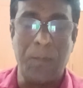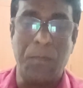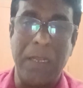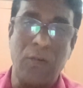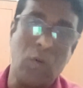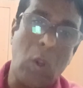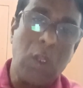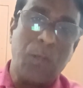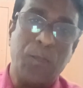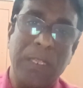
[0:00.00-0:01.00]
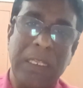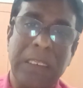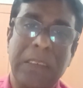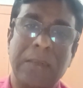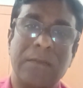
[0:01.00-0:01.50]
might not
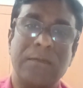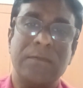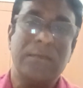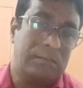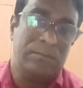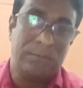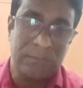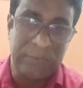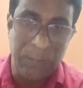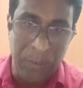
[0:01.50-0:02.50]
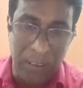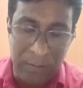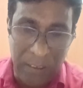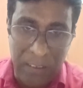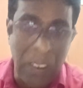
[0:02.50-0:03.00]
be
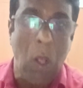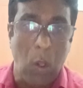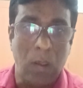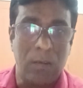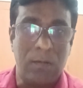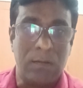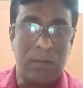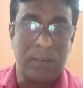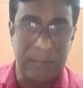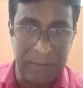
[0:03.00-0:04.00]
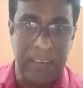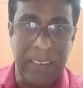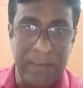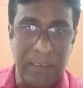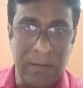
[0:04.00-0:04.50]
the law.
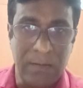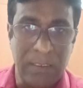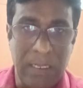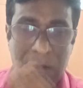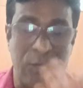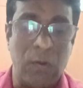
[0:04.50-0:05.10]
Correct, no? So